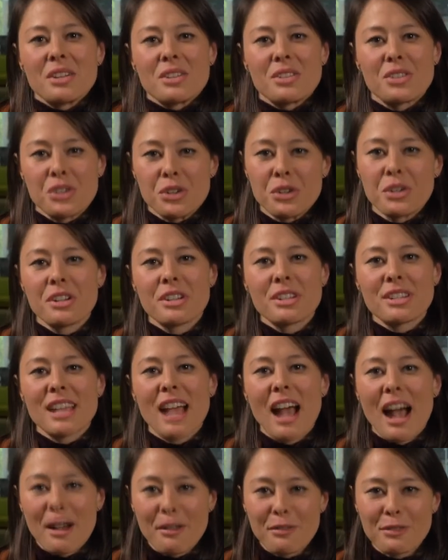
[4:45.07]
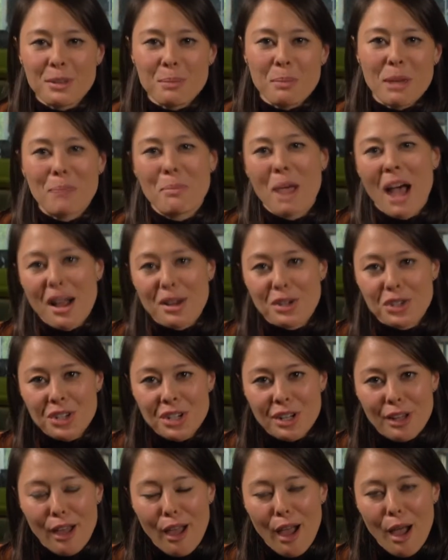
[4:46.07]
Students have to be
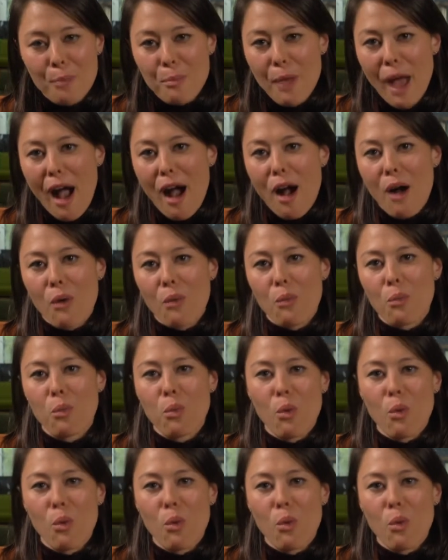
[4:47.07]
passionate about